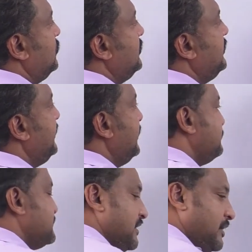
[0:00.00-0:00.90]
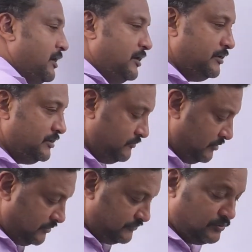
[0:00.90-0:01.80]
Leaves are
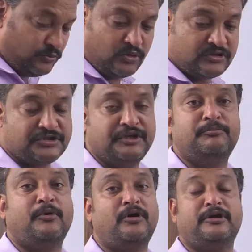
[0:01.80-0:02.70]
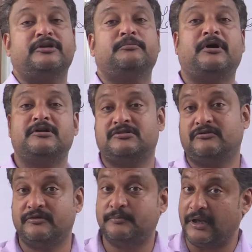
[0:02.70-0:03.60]
one of the most important parts of
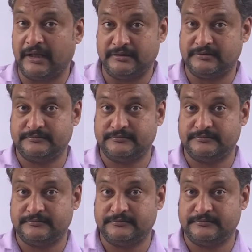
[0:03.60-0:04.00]
a plant.